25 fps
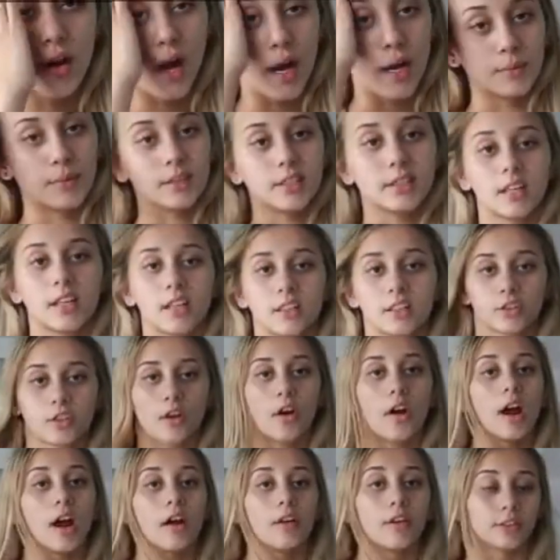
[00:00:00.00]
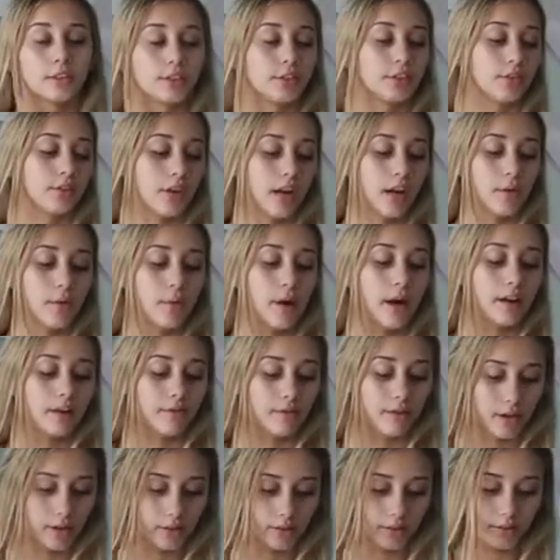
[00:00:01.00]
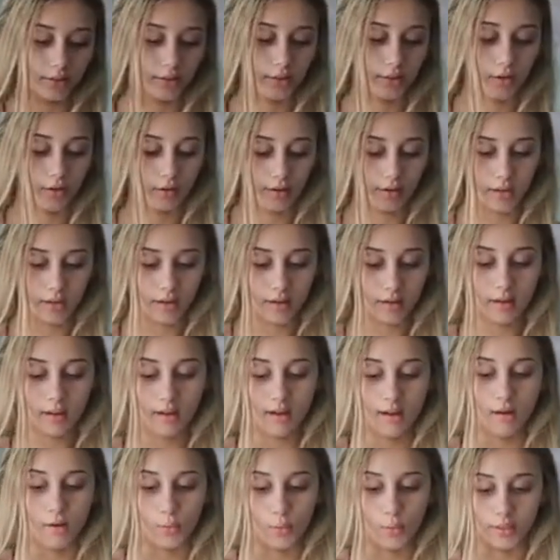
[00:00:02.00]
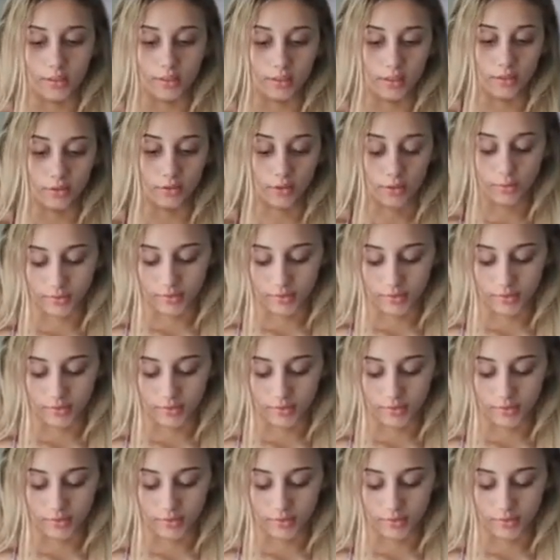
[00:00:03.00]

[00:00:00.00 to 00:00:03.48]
I'm just going to try it on straight away rather than showing it when she